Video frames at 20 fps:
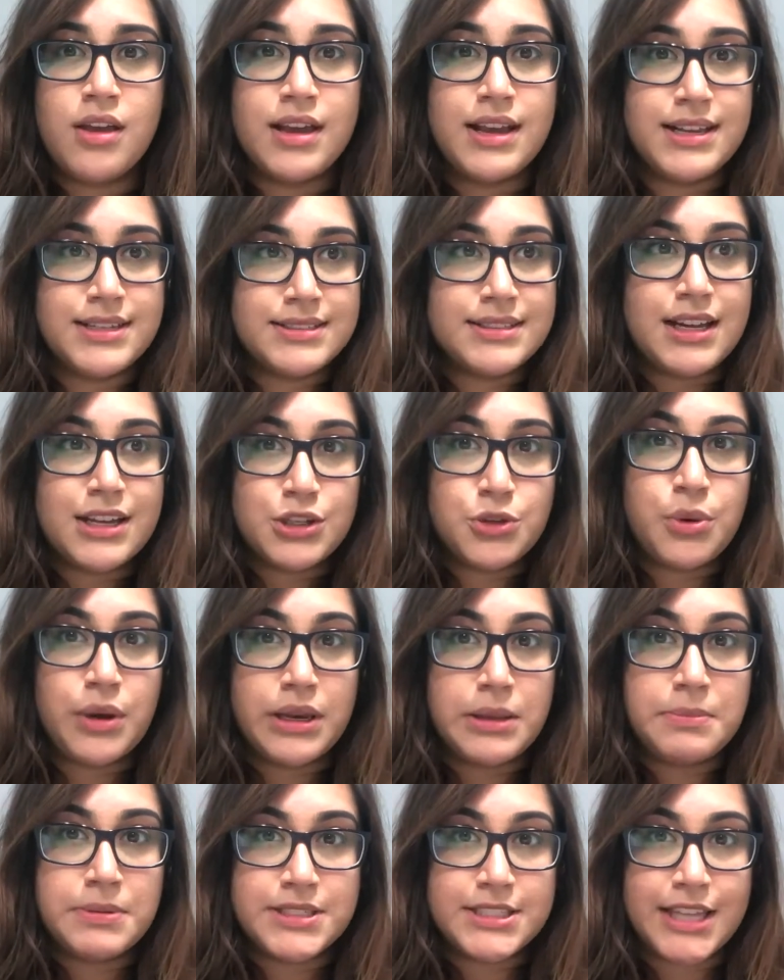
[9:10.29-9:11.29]
is that
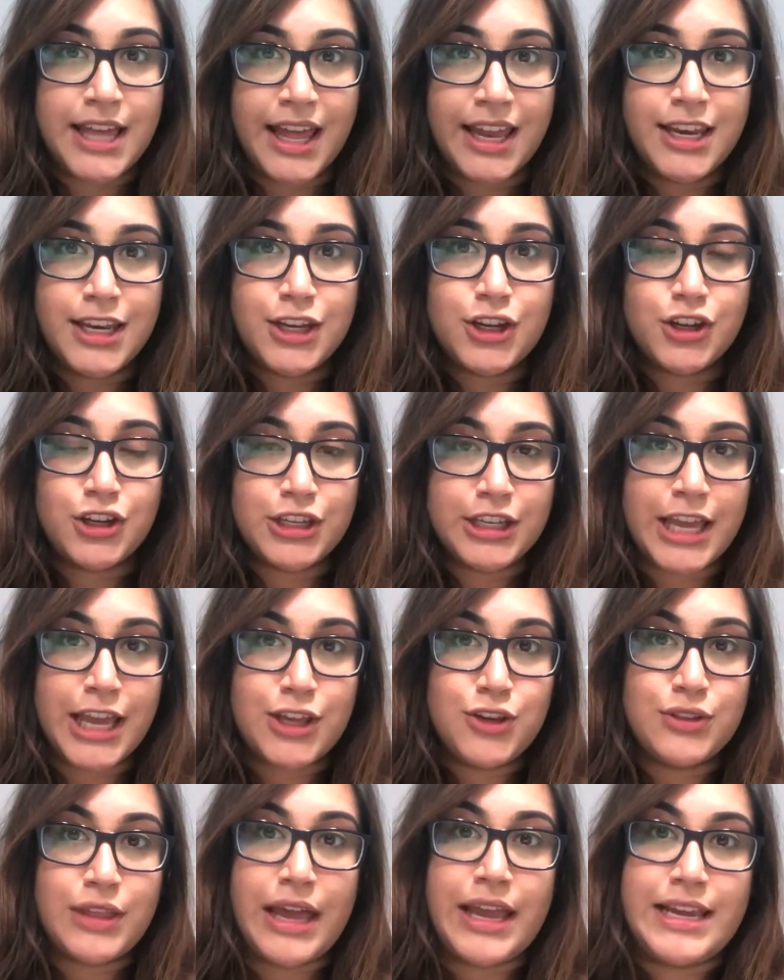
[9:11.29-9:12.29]
20% going to
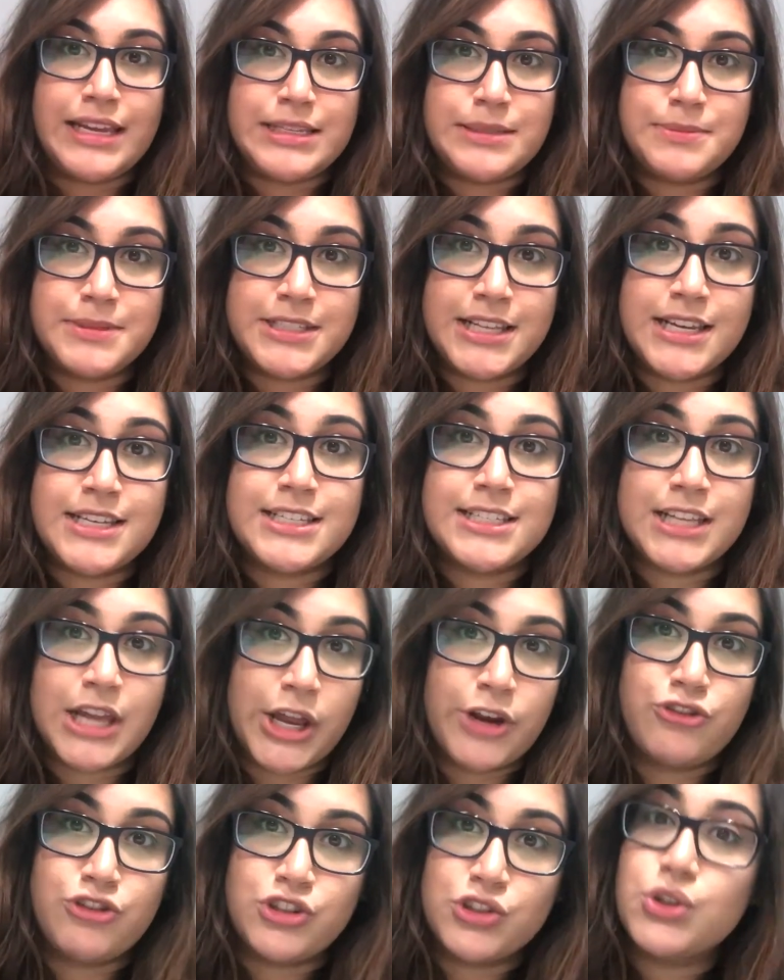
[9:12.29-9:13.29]
get you that 80%
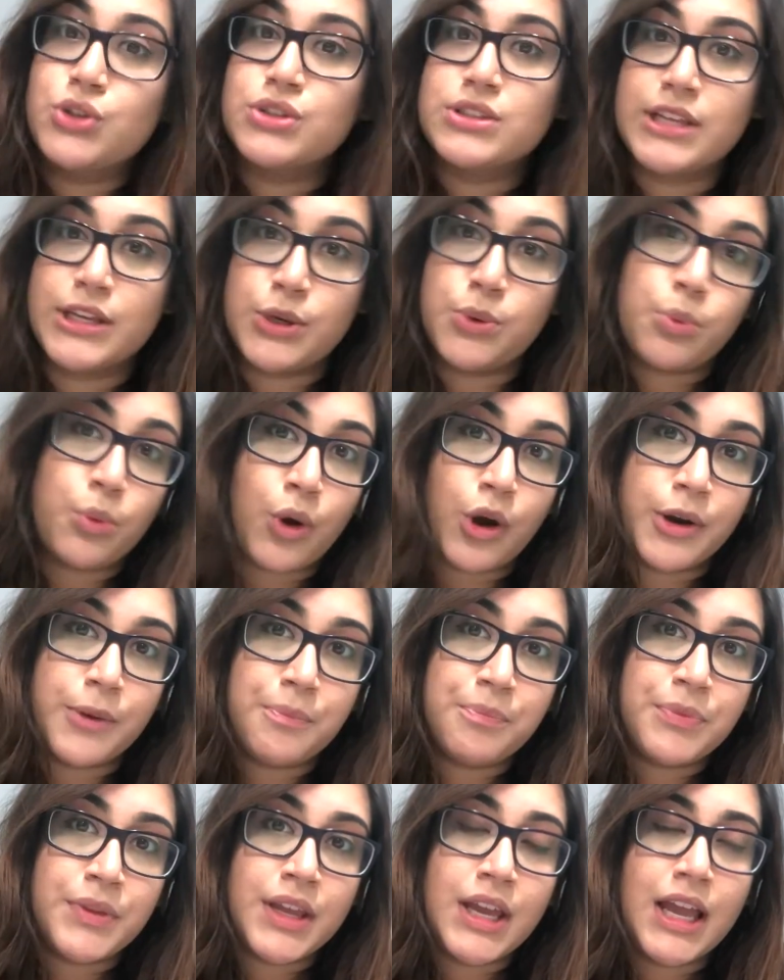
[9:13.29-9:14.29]
desired results that you want?